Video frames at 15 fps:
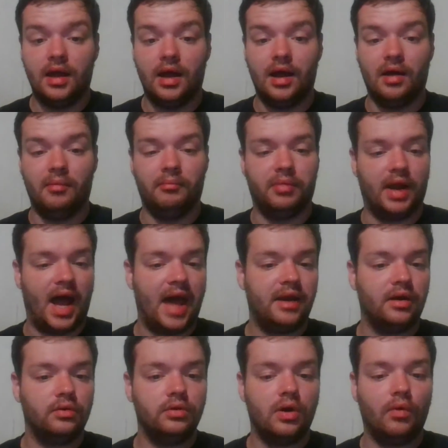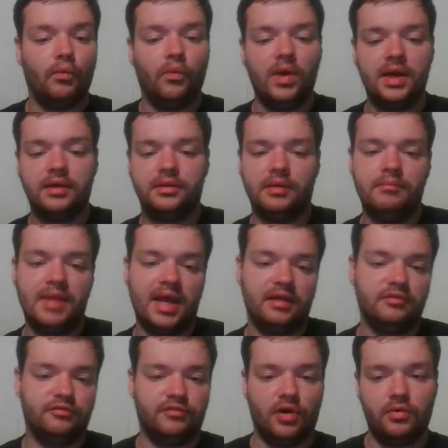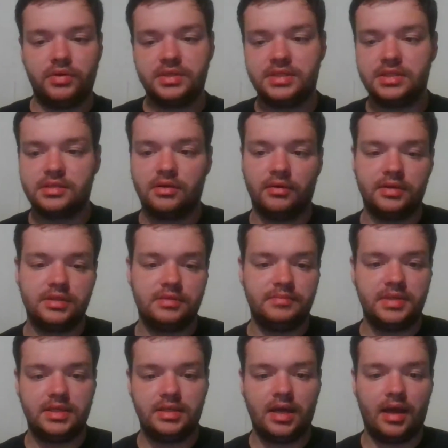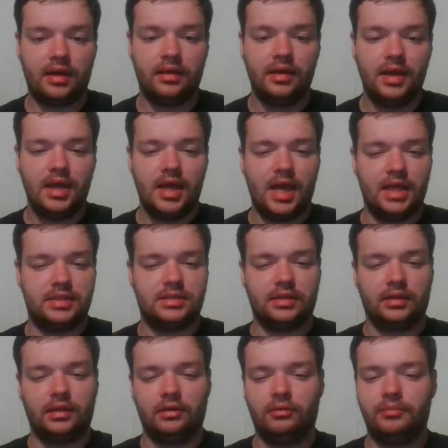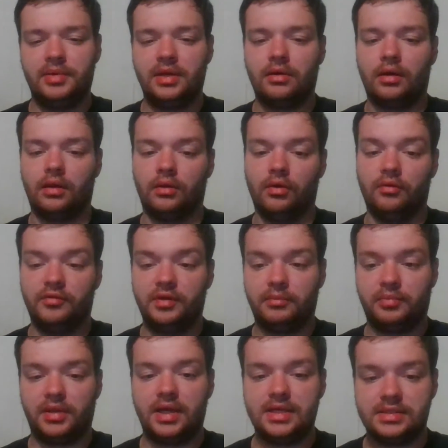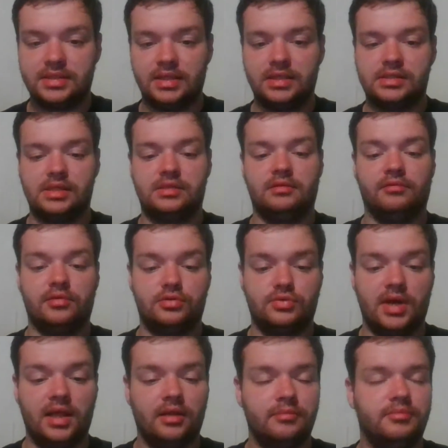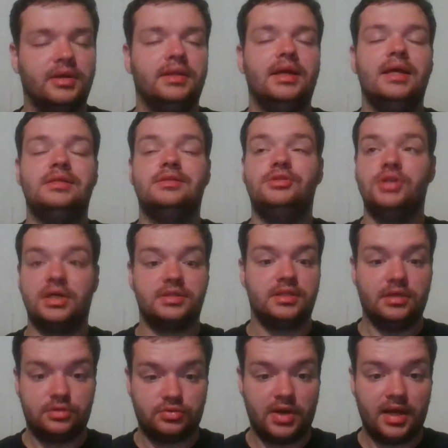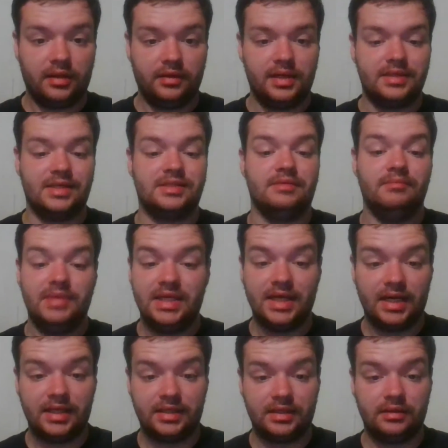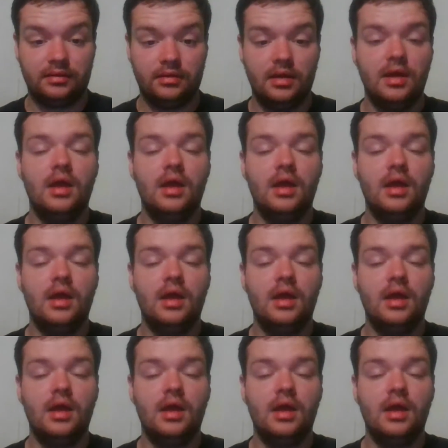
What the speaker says: But I don't know where the main focus is going to be yet. It's a little bit all over the place in the sense of the trailer, but it's just the trailer. It doesn't mean anything.